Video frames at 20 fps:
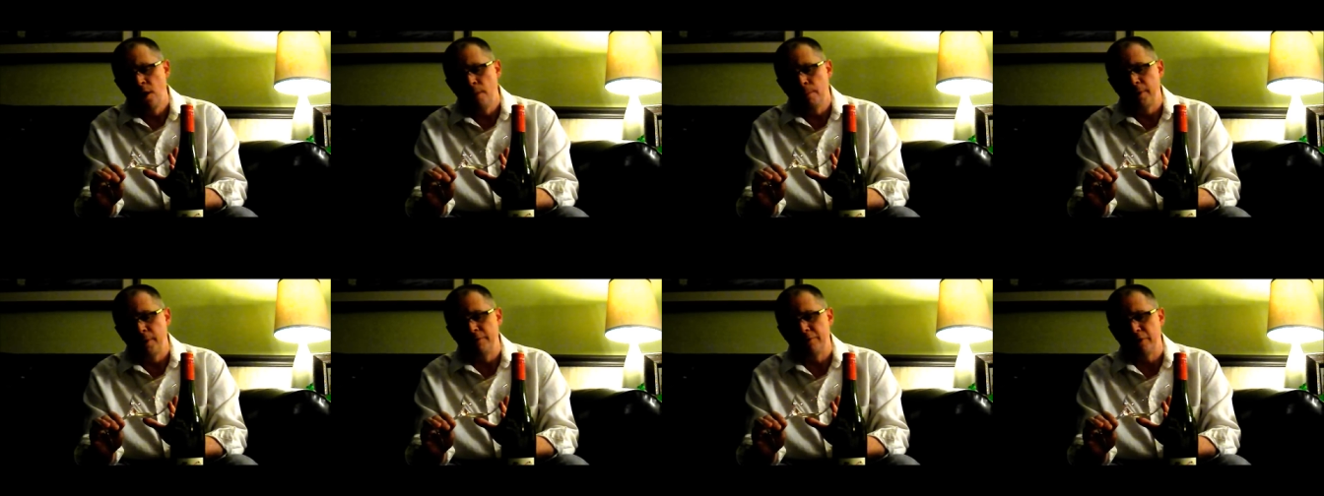
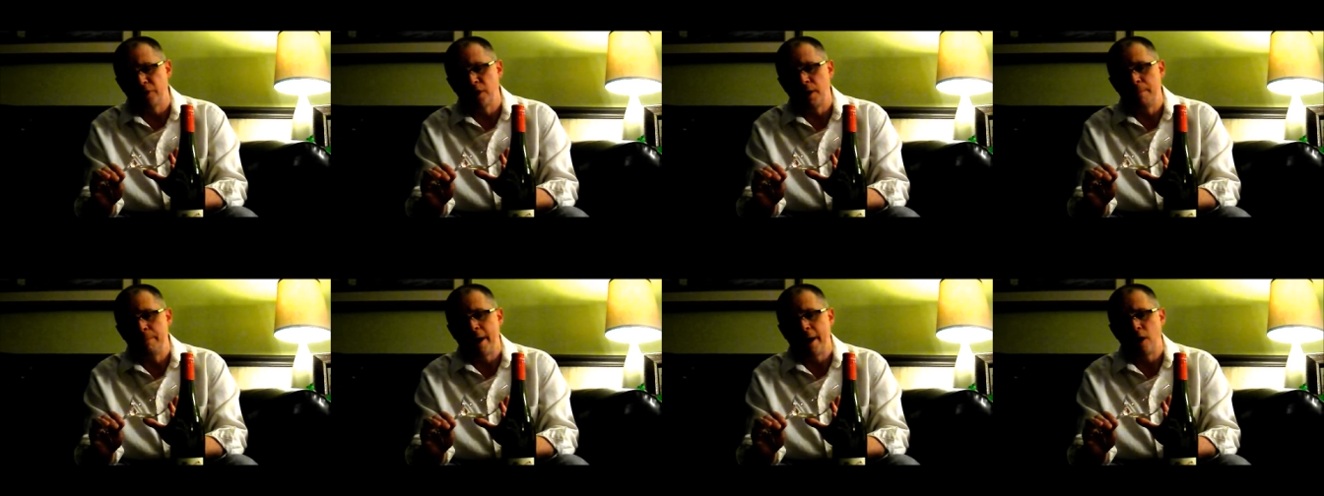But if you're
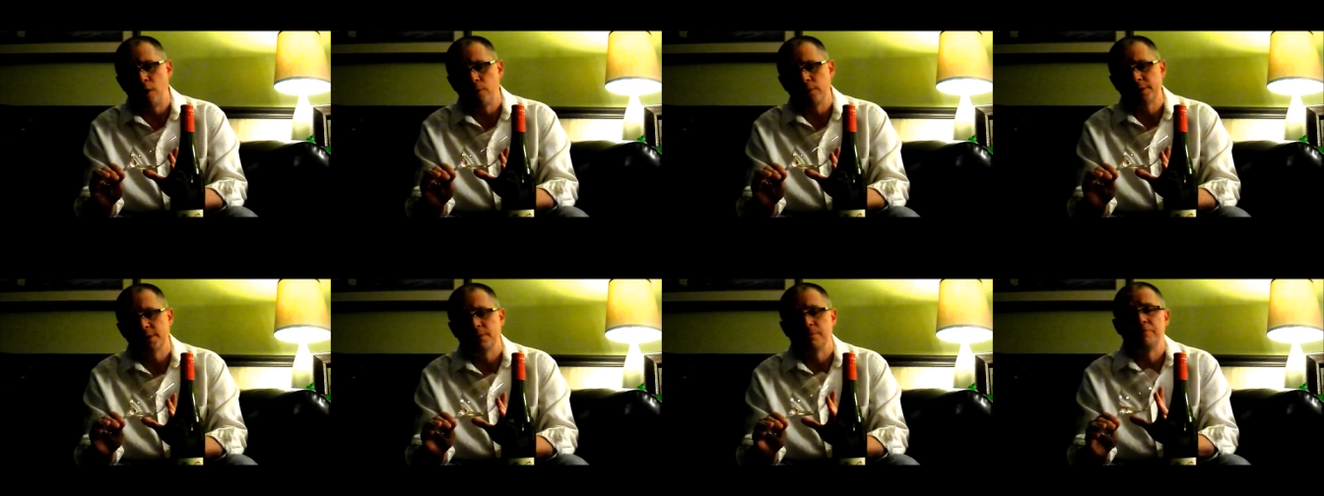going to pair it
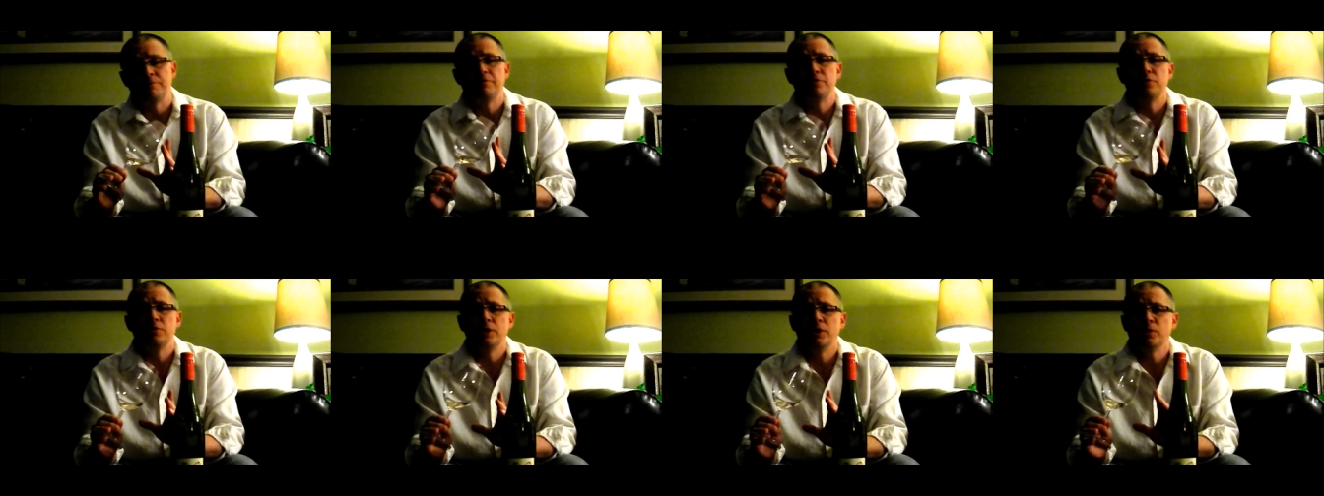with some
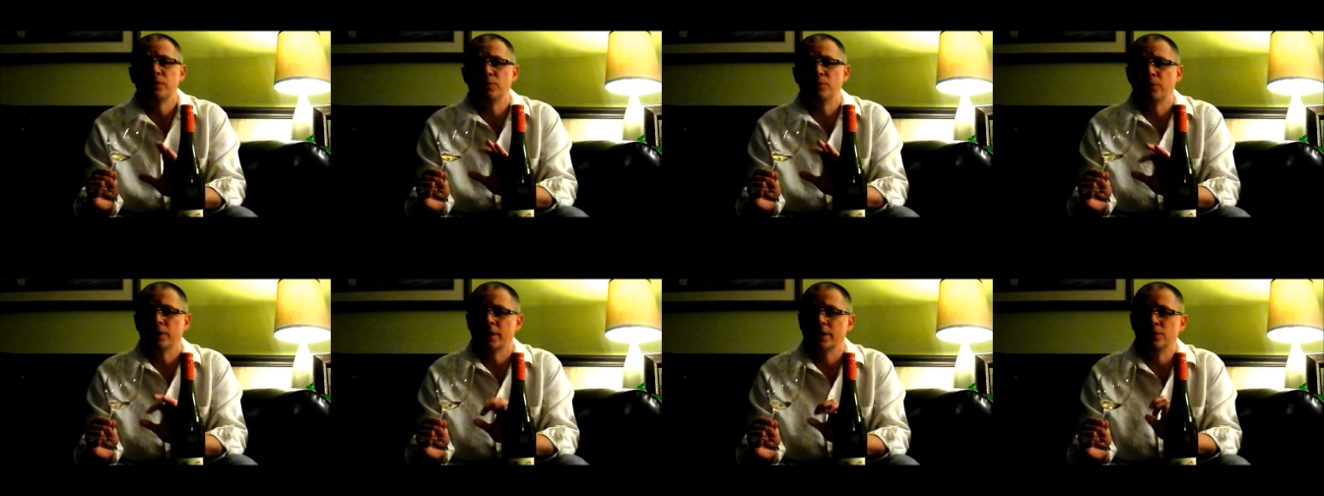food, you
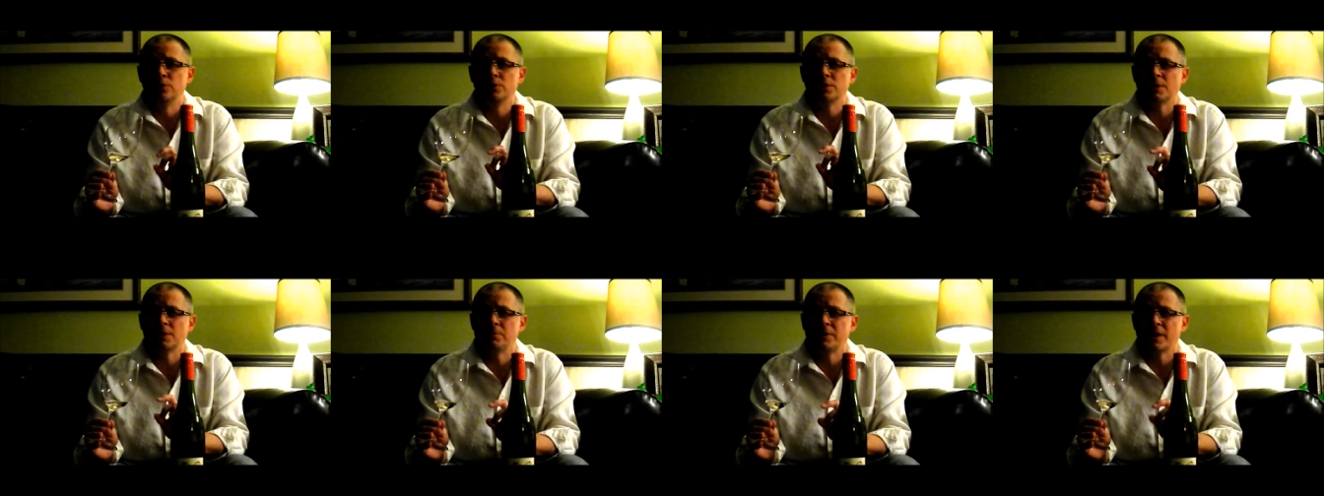would want to
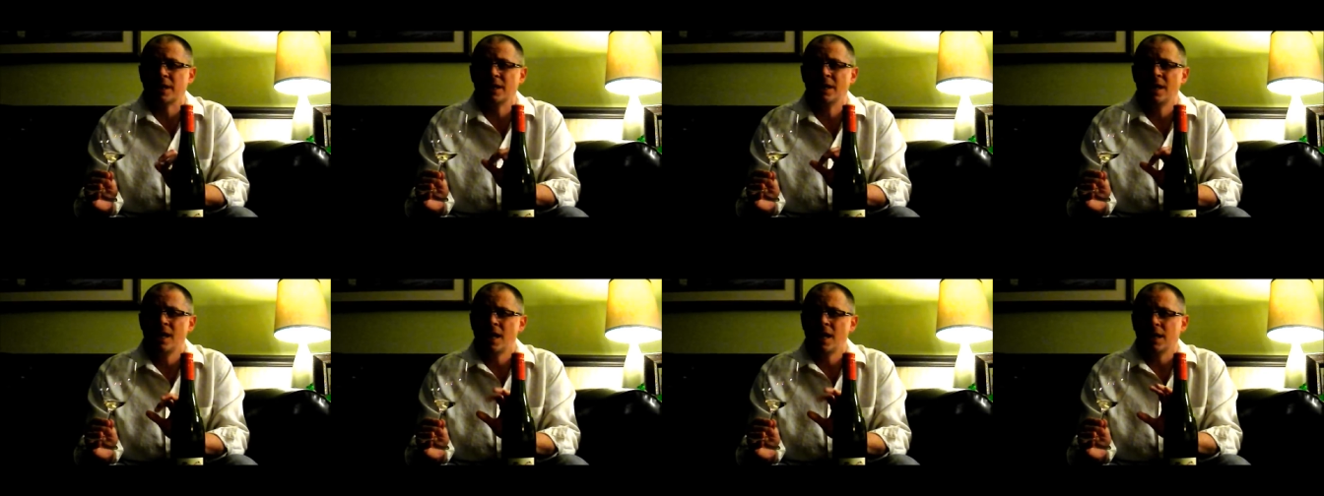do something
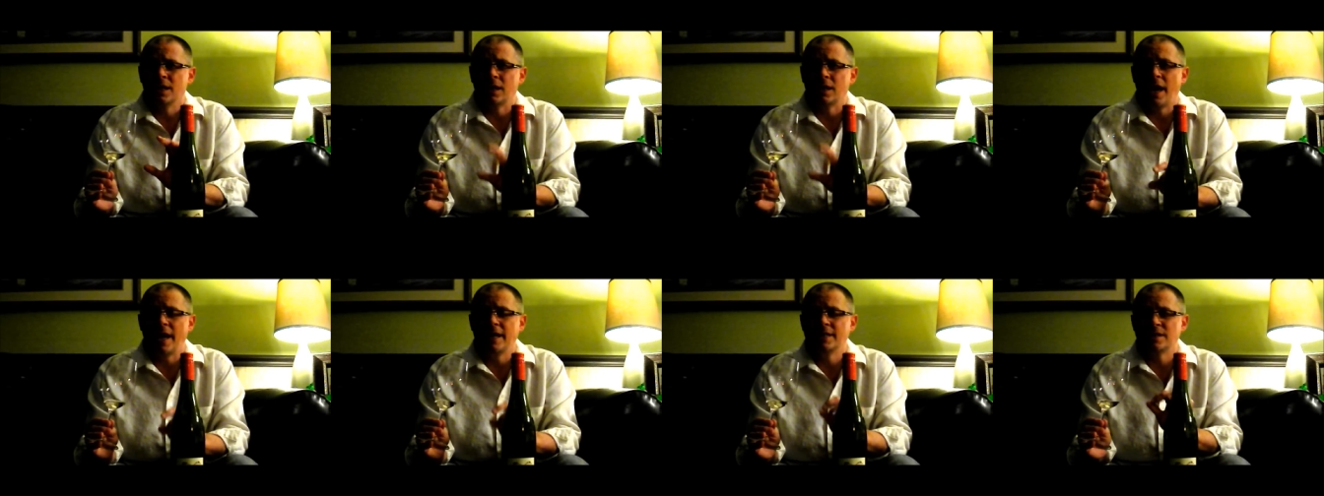
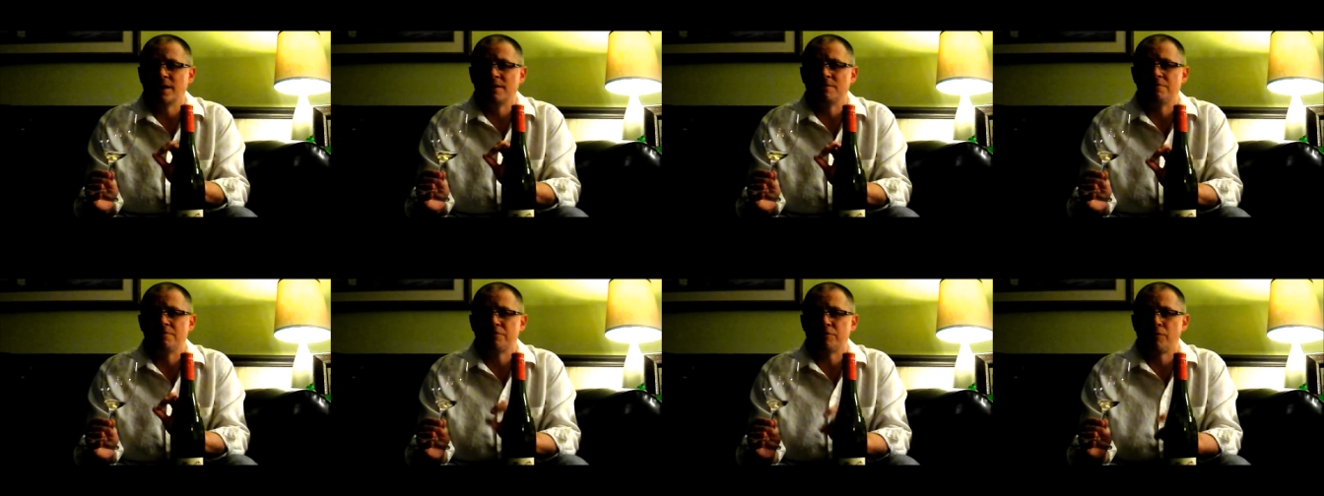light
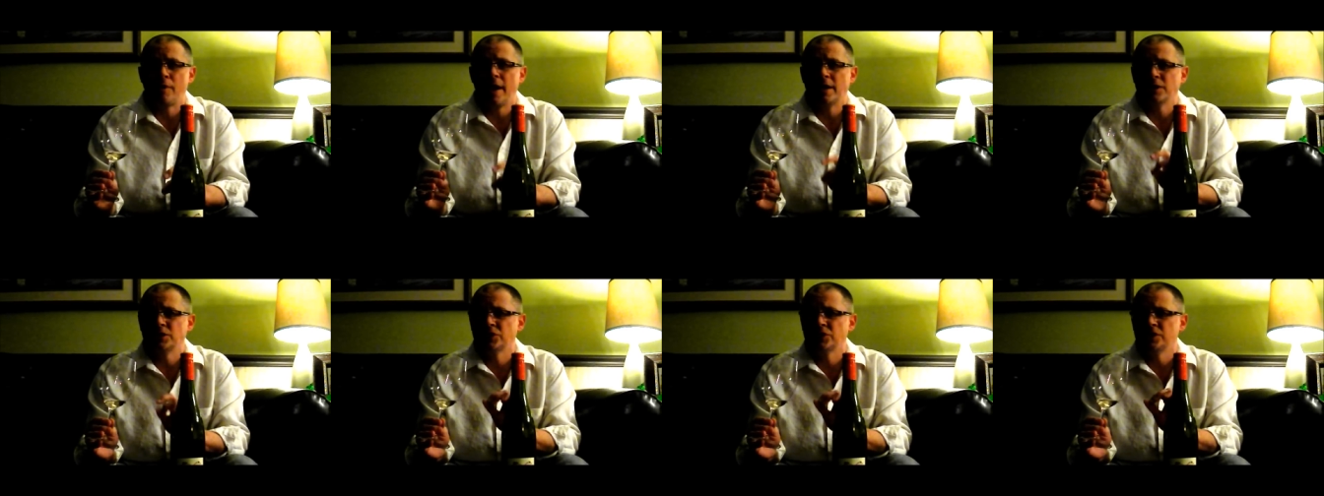and fresh,